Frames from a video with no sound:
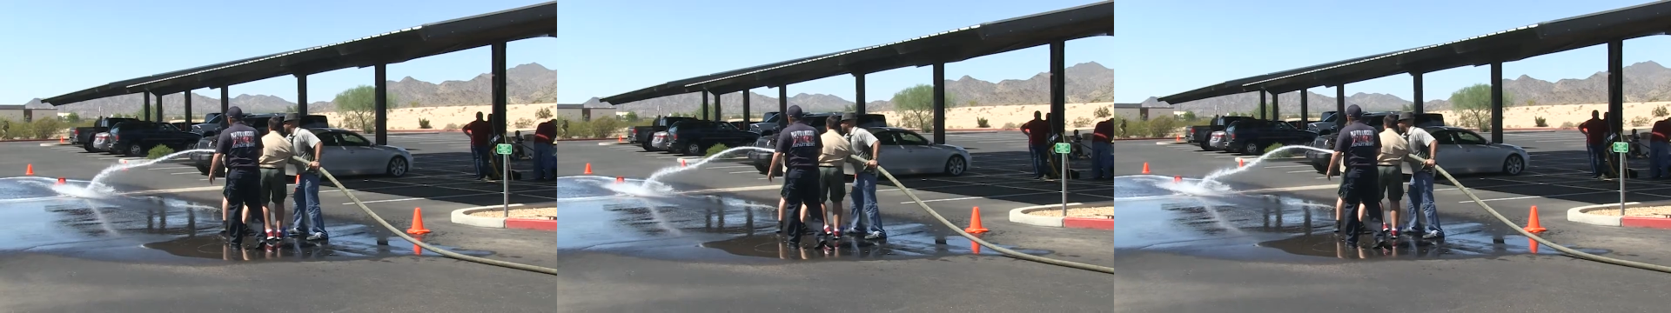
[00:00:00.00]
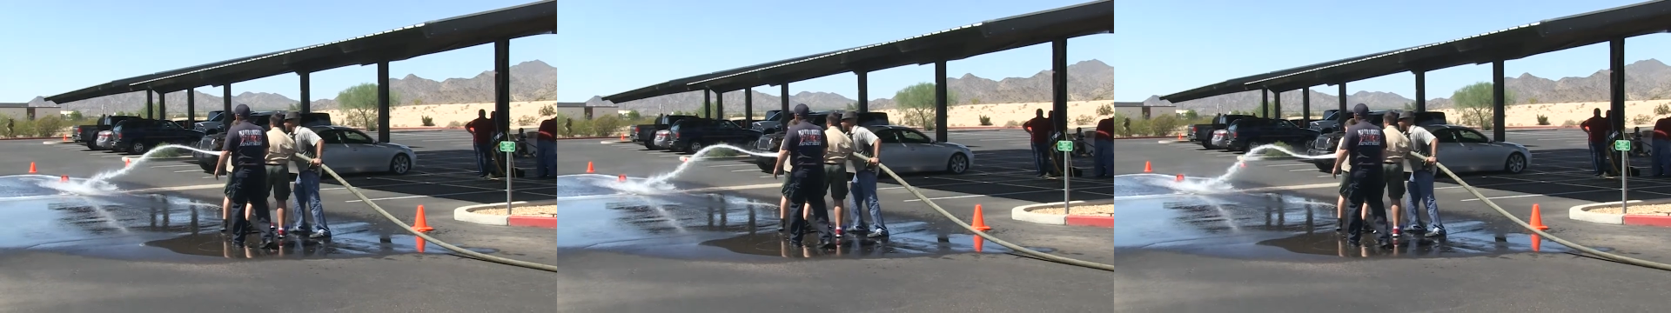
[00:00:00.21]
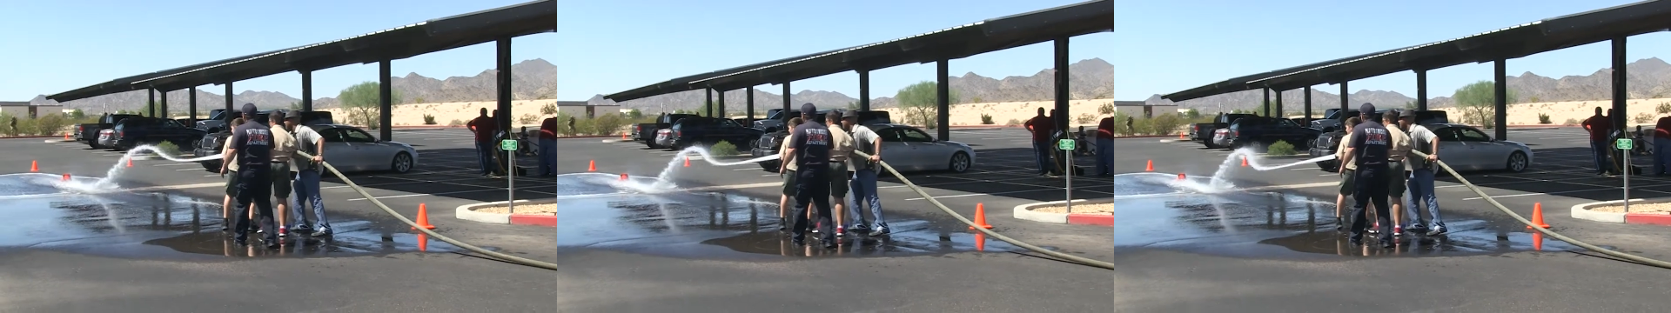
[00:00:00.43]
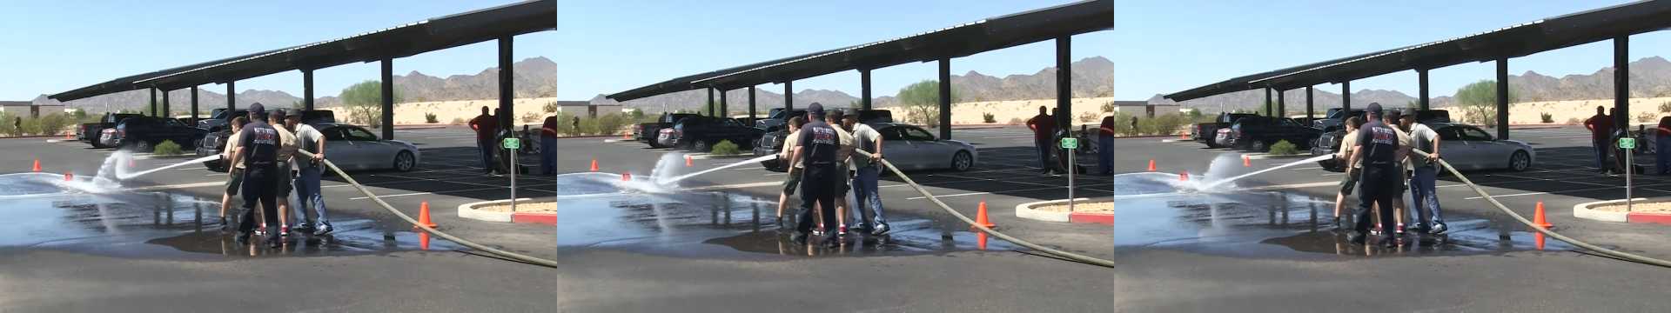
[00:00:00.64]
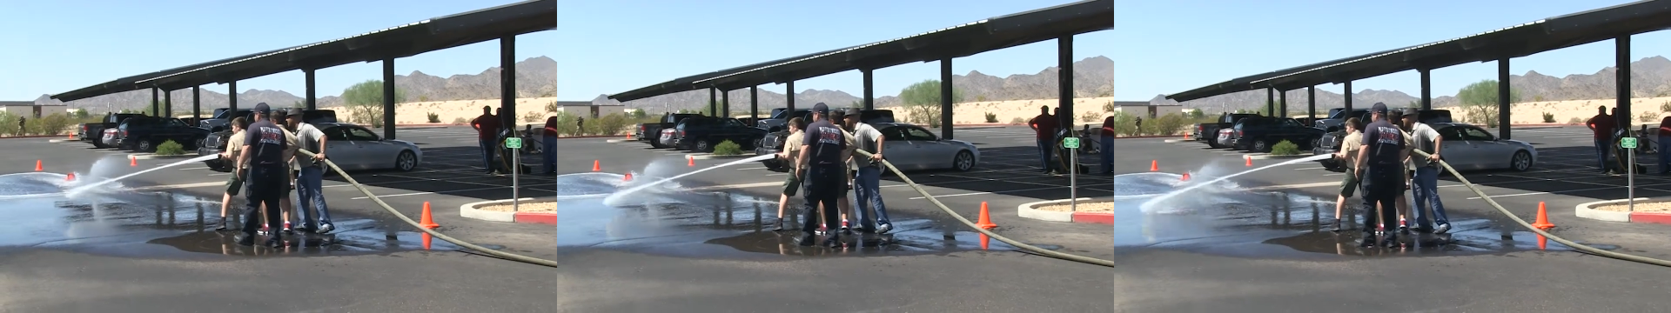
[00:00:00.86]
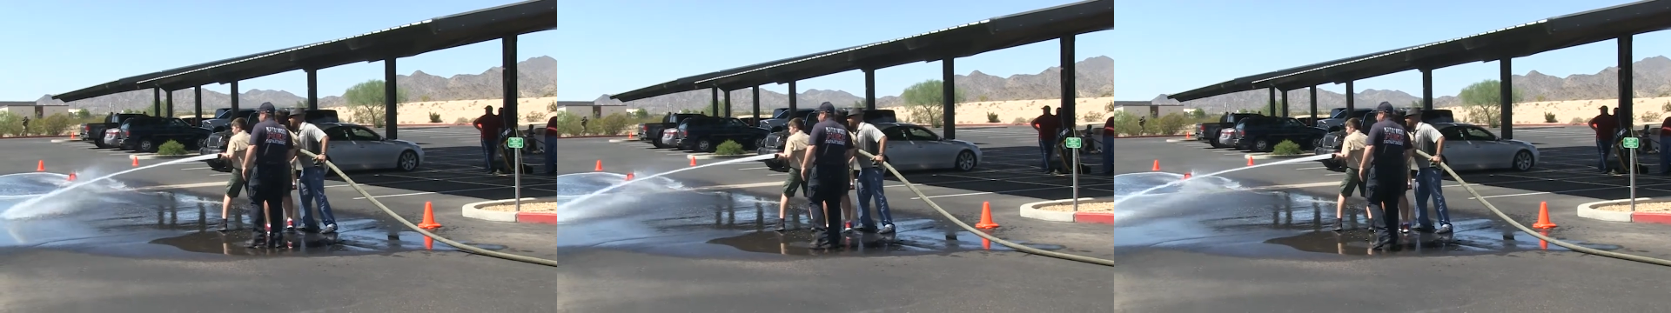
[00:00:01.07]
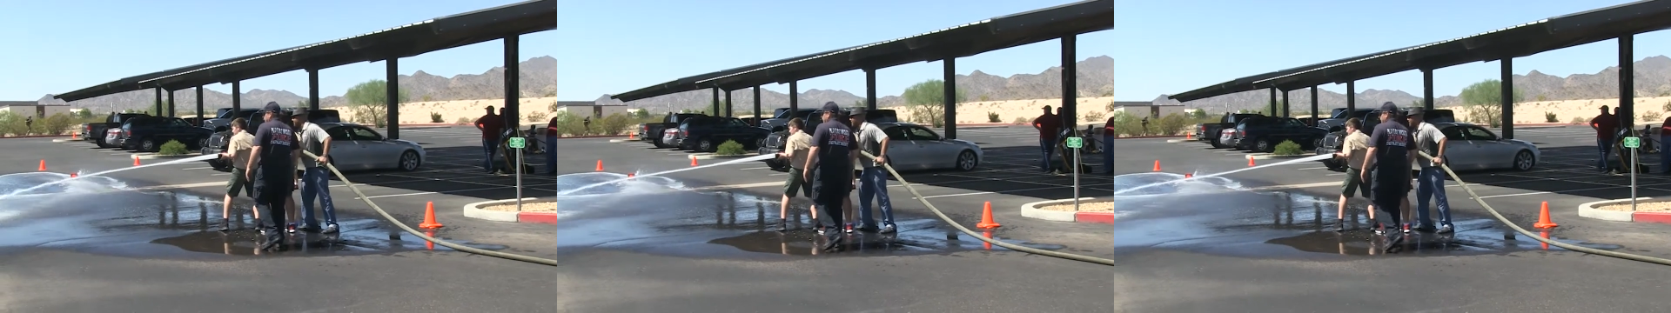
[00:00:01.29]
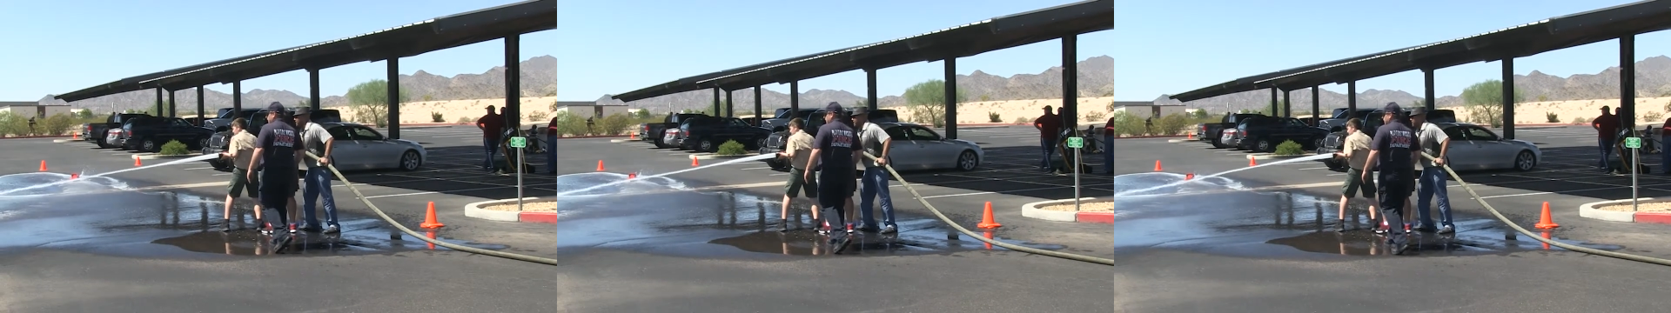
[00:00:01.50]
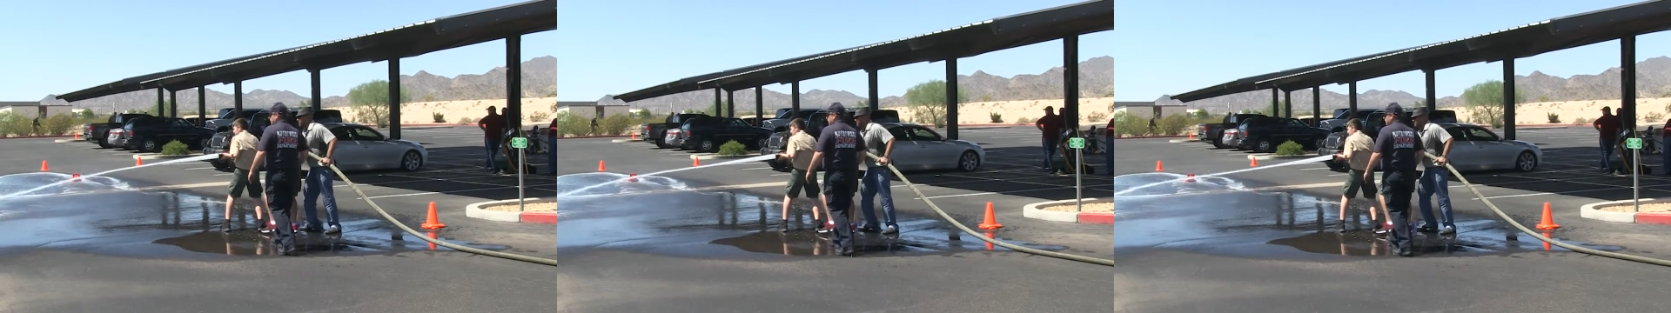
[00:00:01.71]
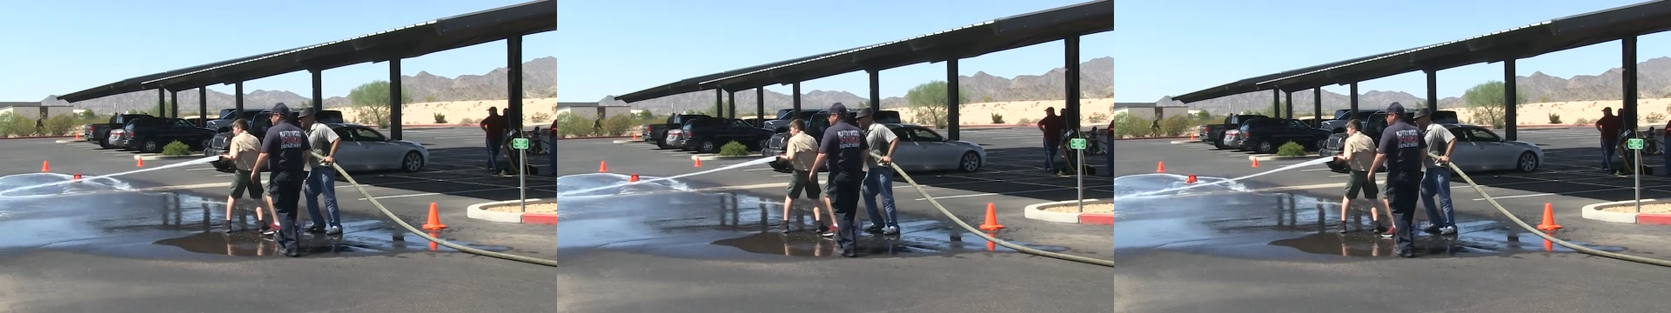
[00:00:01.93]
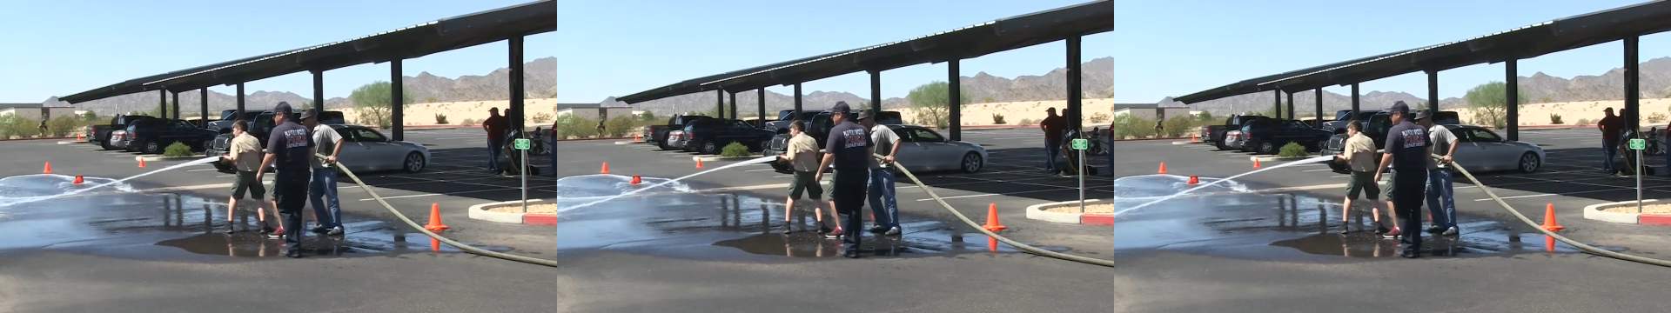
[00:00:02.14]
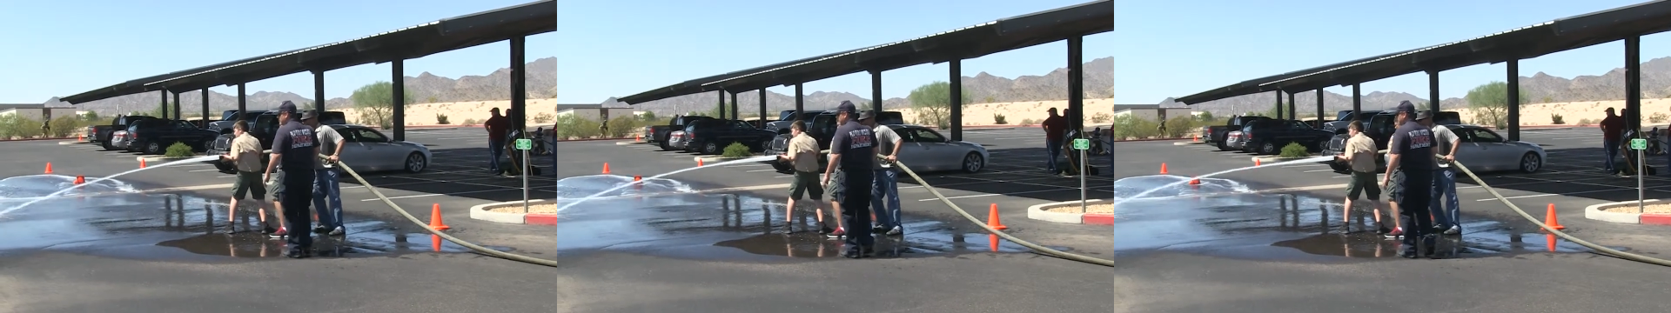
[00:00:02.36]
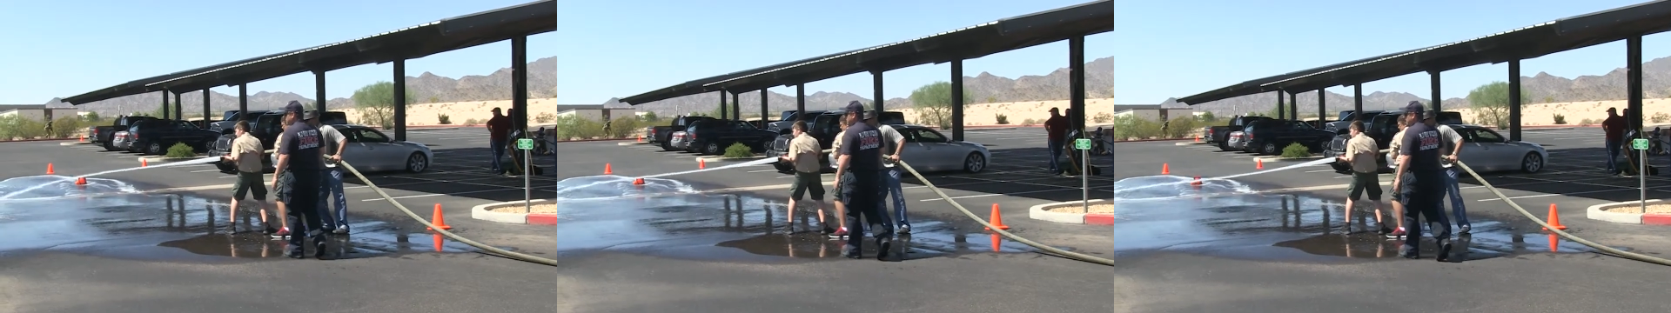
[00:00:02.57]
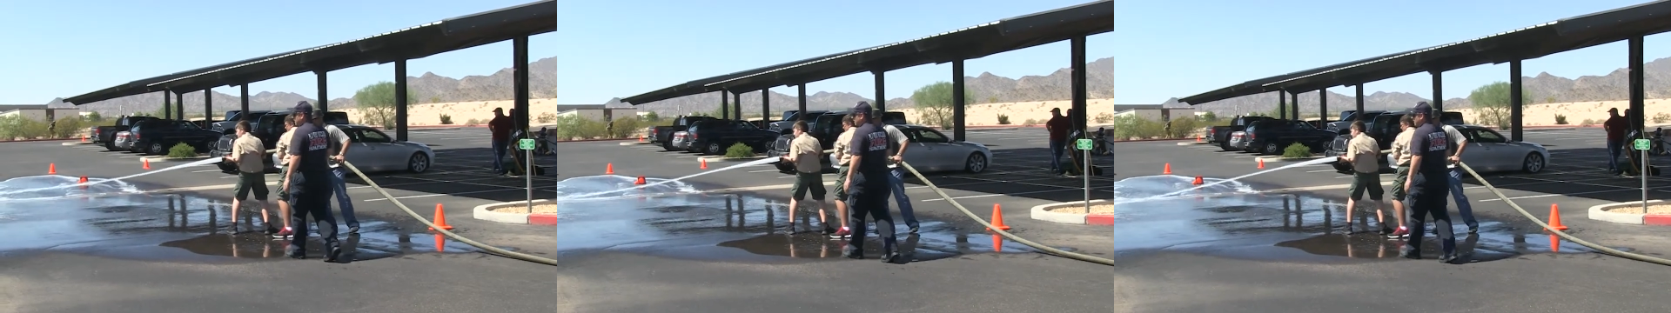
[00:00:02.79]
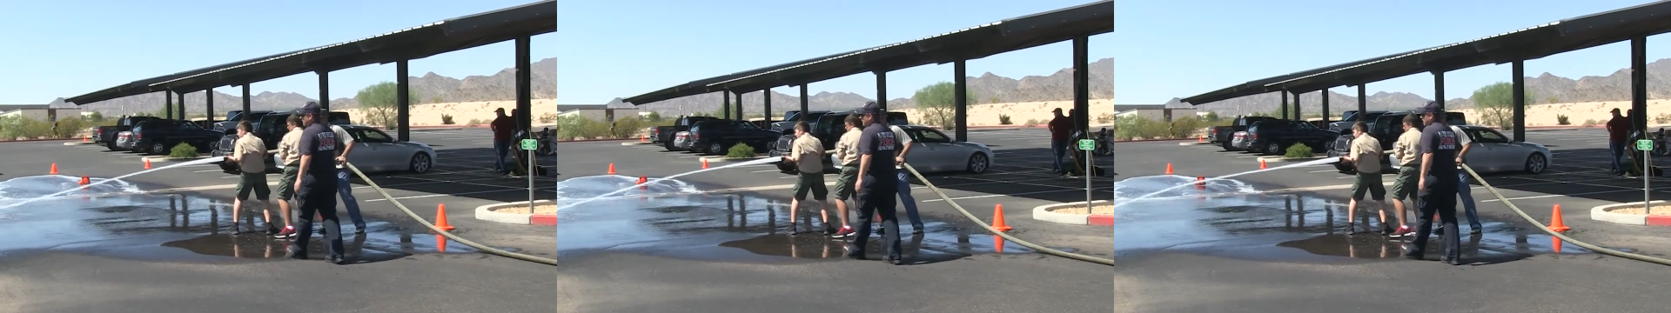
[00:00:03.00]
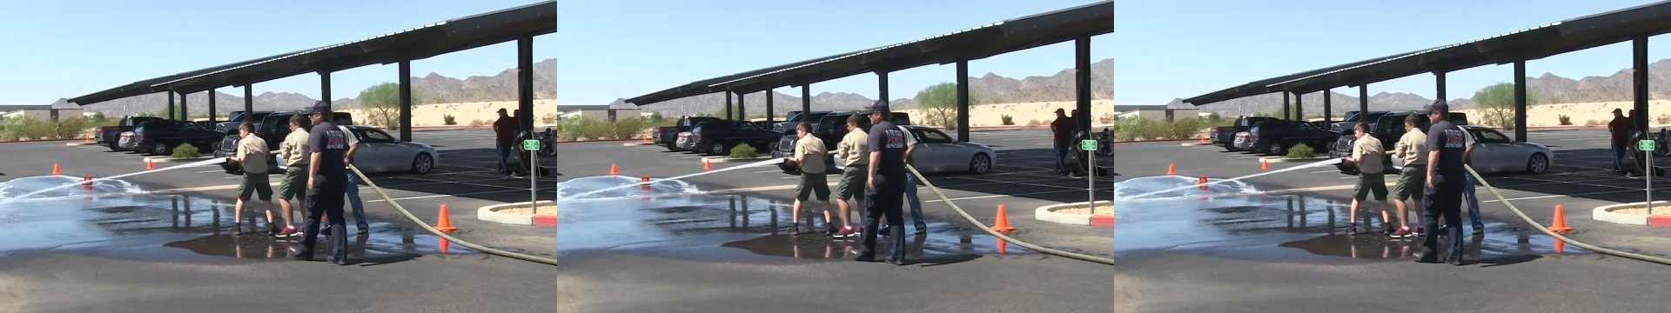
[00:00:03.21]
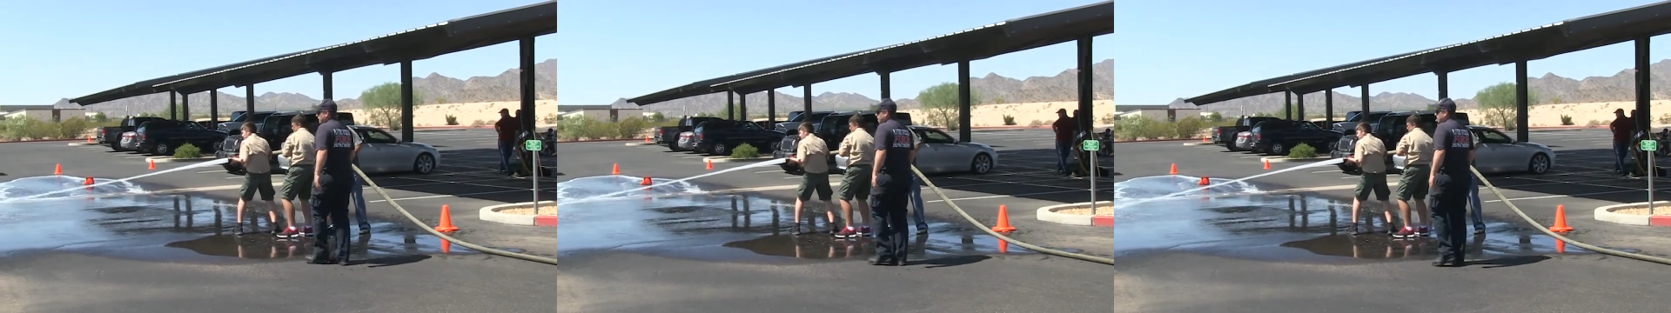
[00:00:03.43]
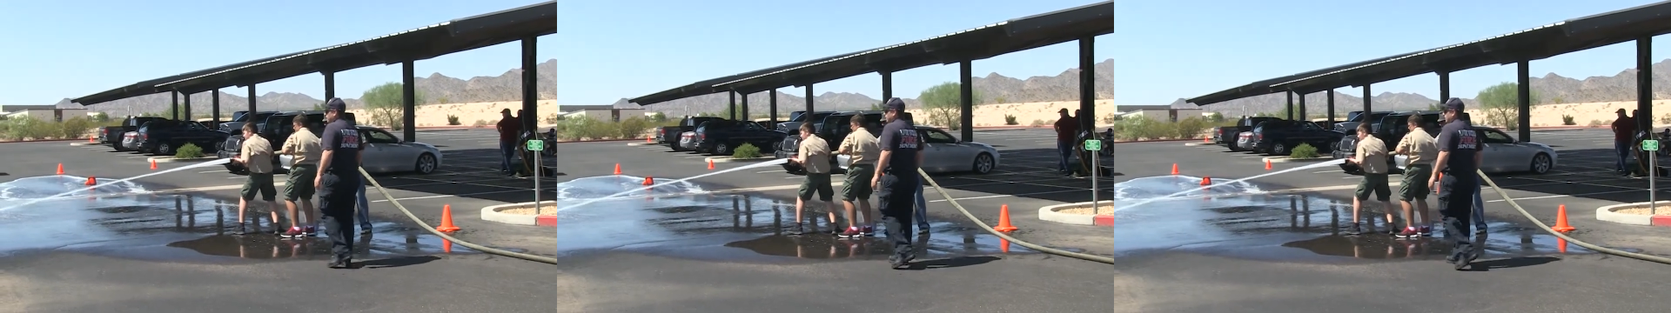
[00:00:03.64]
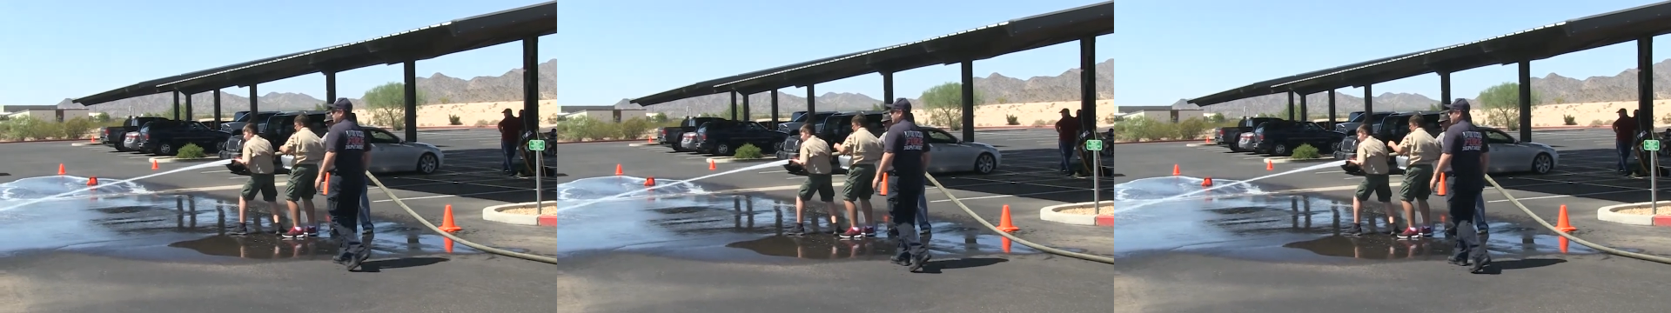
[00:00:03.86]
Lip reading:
Nobody's mouth can be seen.